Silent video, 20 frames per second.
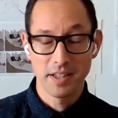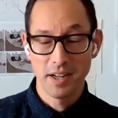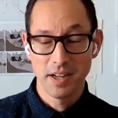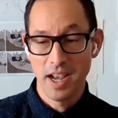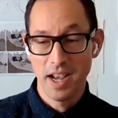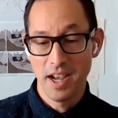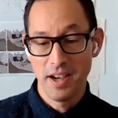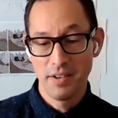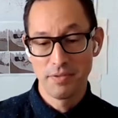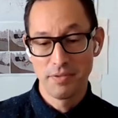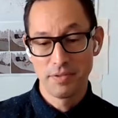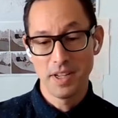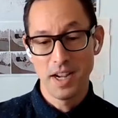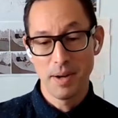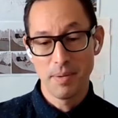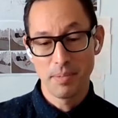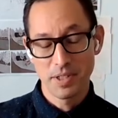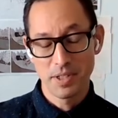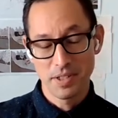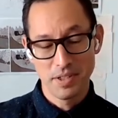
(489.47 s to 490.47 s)
to have
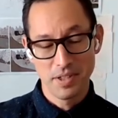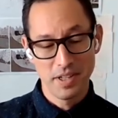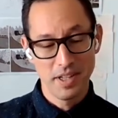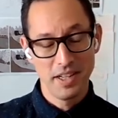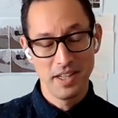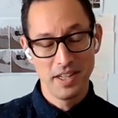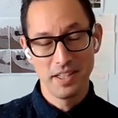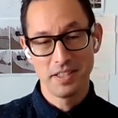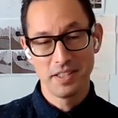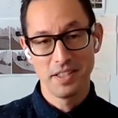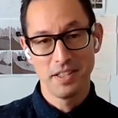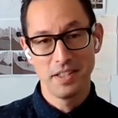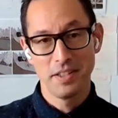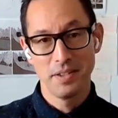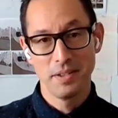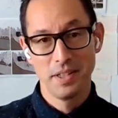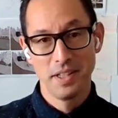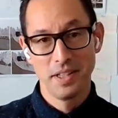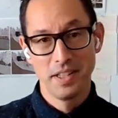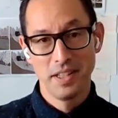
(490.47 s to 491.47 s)
the opportunity
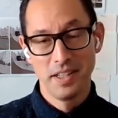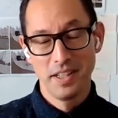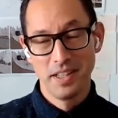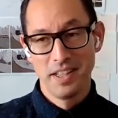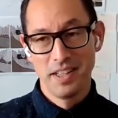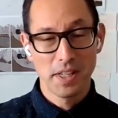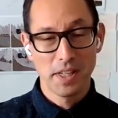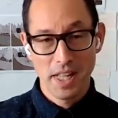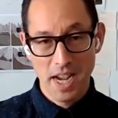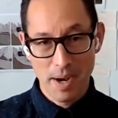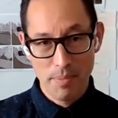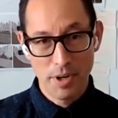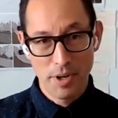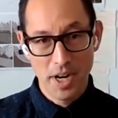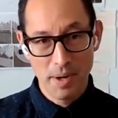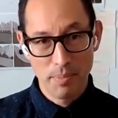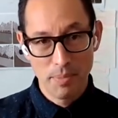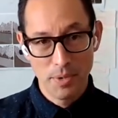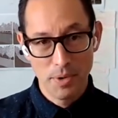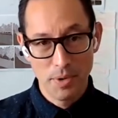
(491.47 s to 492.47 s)
to
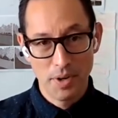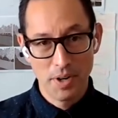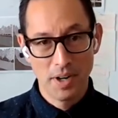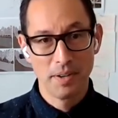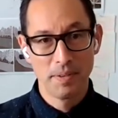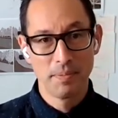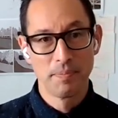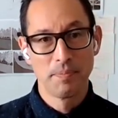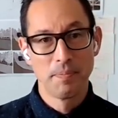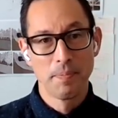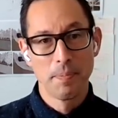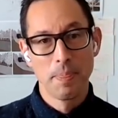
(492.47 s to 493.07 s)
collaborate more,